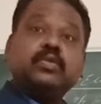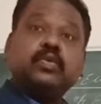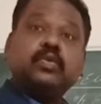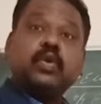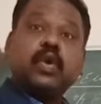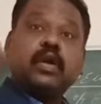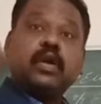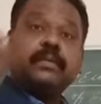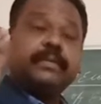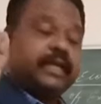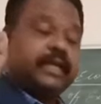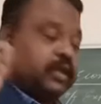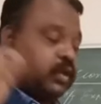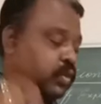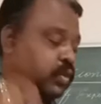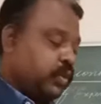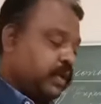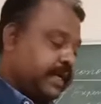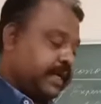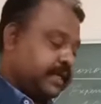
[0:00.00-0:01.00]
should not be
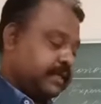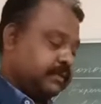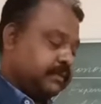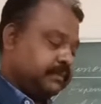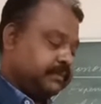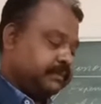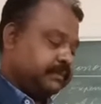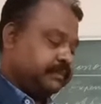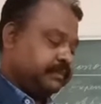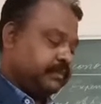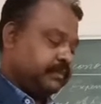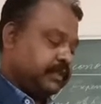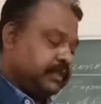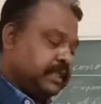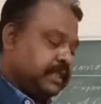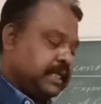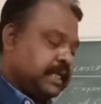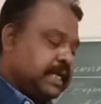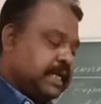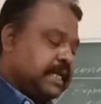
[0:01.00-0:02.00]
included.
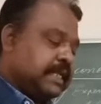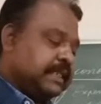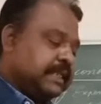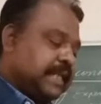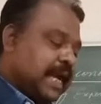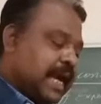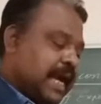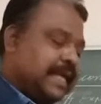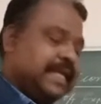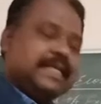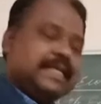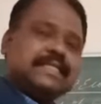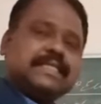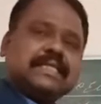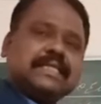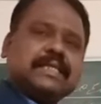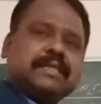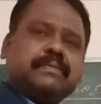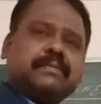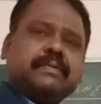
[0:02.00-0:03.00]
Third is
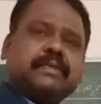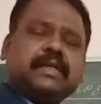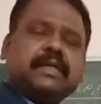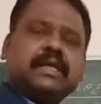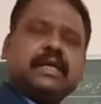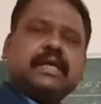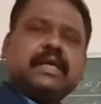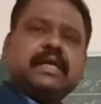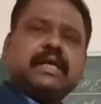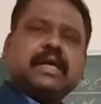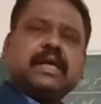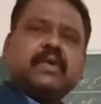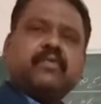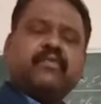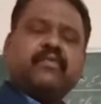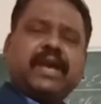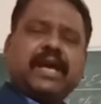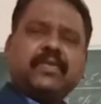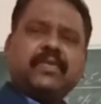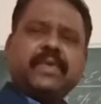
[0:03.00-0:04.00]

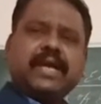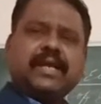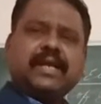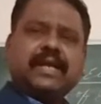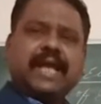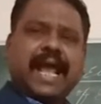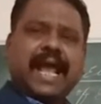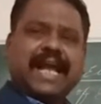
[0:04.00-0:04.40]
when we are